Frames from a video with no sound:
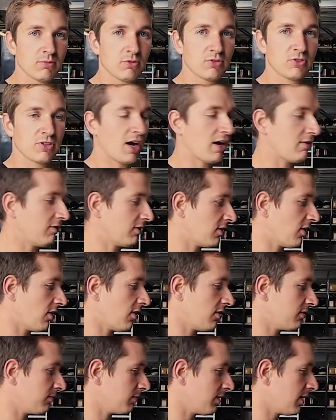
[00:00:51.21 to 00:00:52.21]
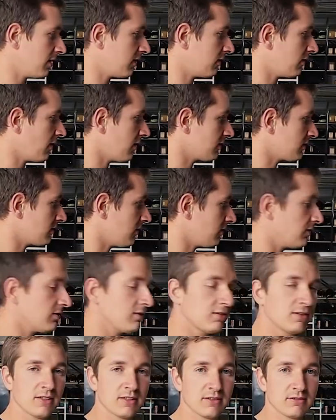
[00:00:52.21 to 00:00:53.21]
start recording them getting cracked on
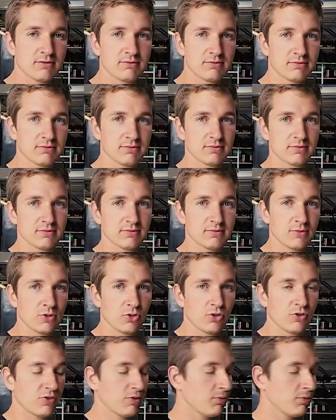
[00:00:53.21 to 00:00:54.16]
and we'll go